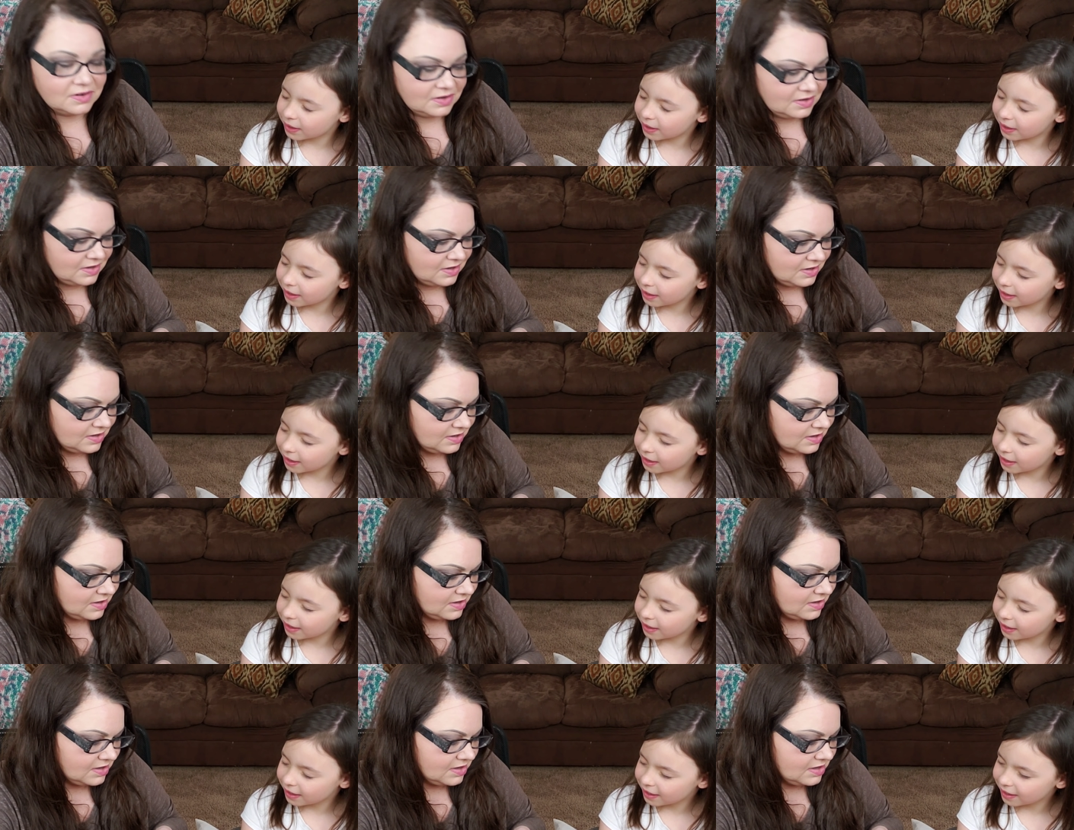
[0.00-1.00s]

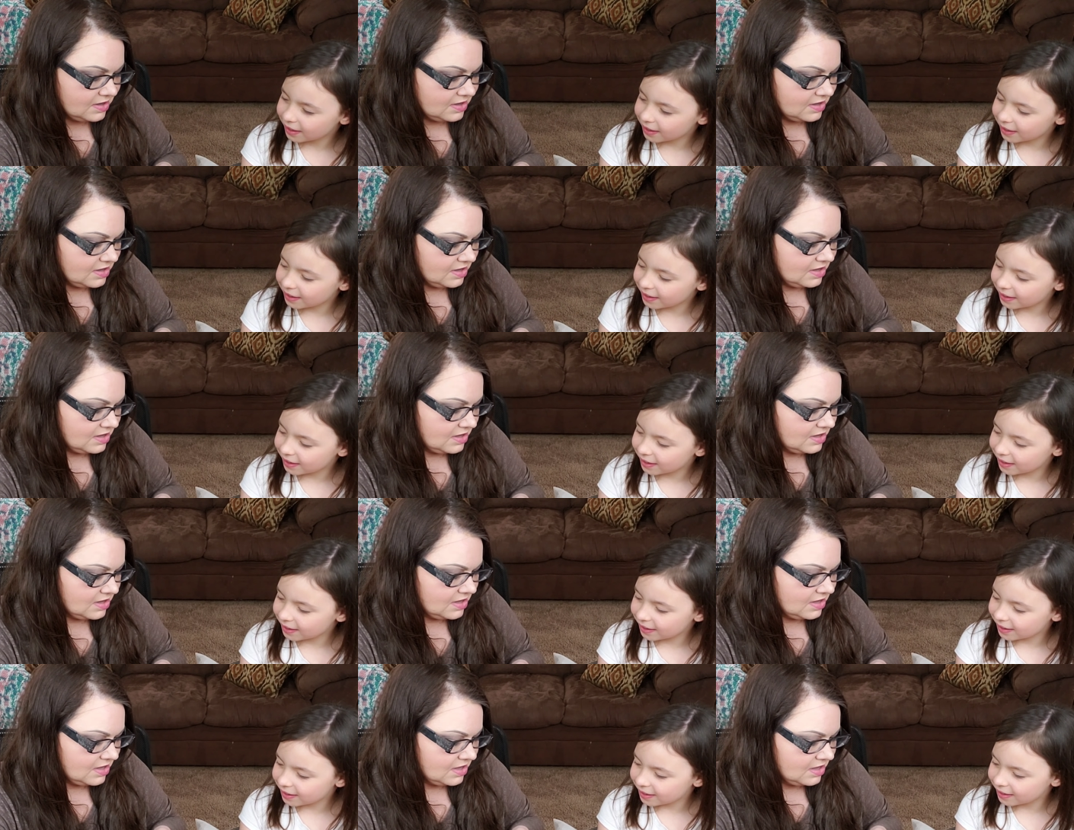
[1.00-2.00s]

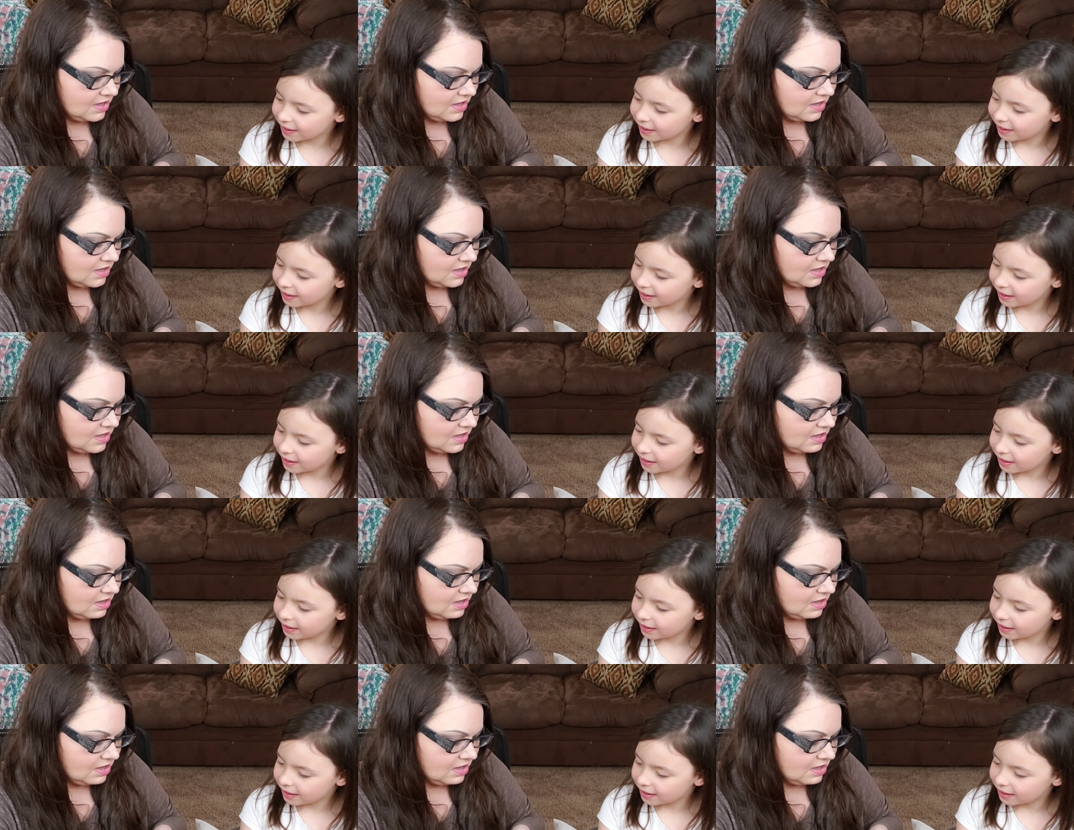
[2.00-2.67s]
No one is speaking in this clip.